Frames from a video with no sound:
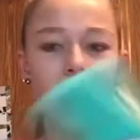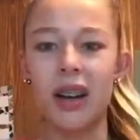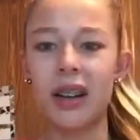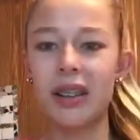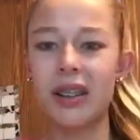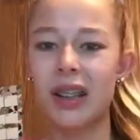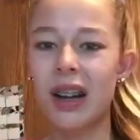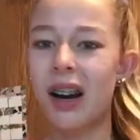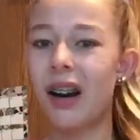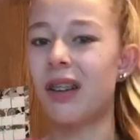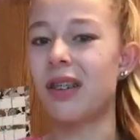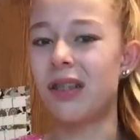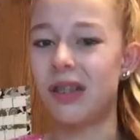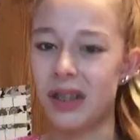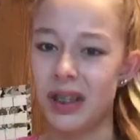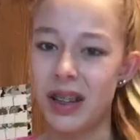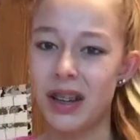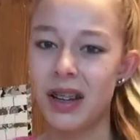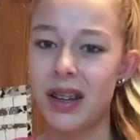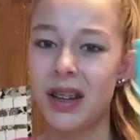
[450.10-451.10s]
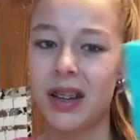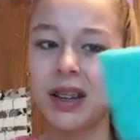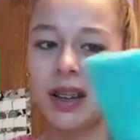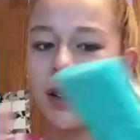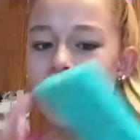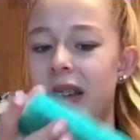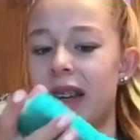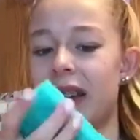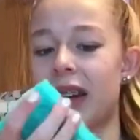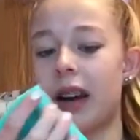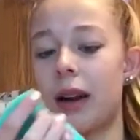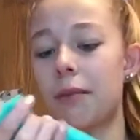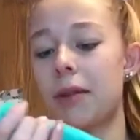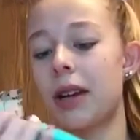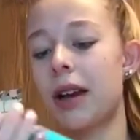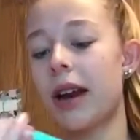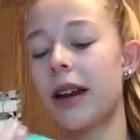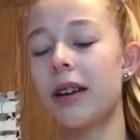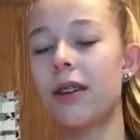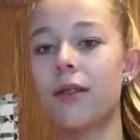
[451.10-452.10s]
it's ugly. Like, I
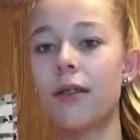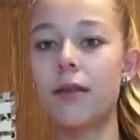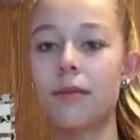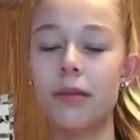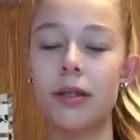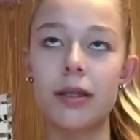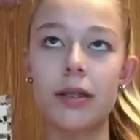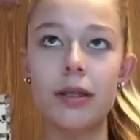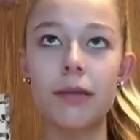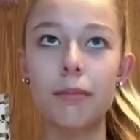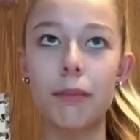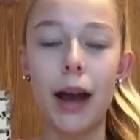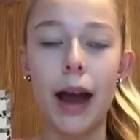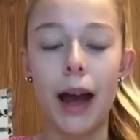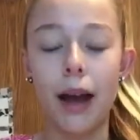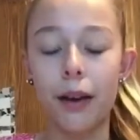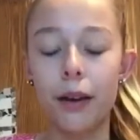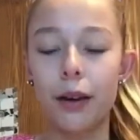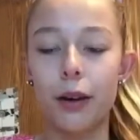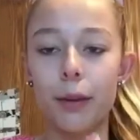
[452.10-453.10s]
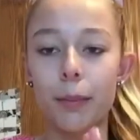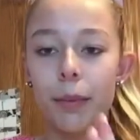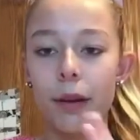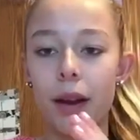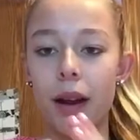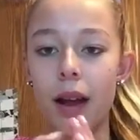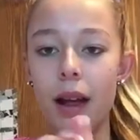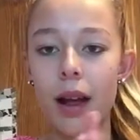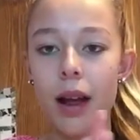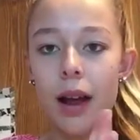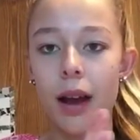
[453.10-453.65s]
mean, I know it doesn't matter, but